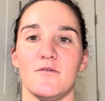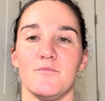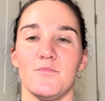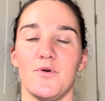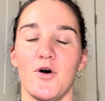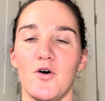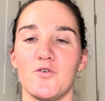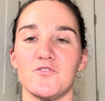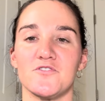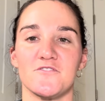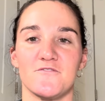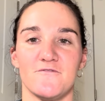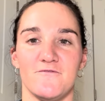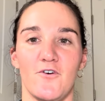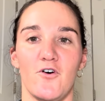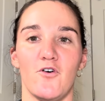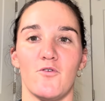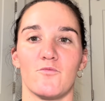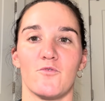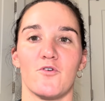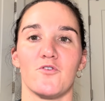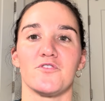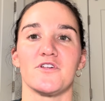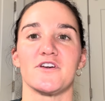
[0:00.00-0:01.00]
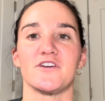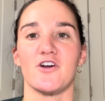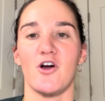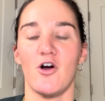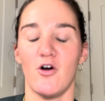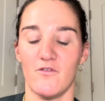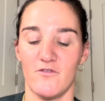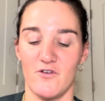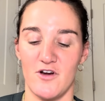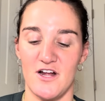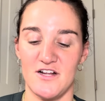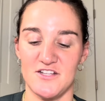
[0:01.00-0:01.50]
post foam rolling
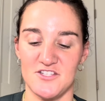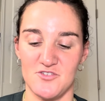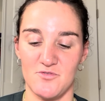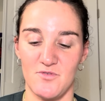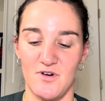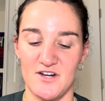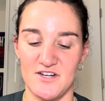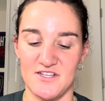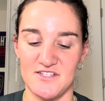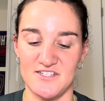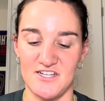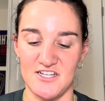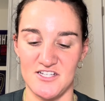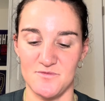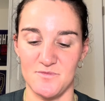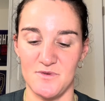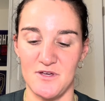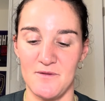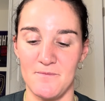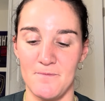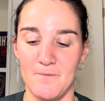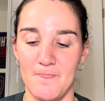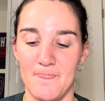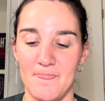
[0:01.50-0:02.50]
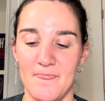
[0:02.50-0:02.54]
overhead squat assessment.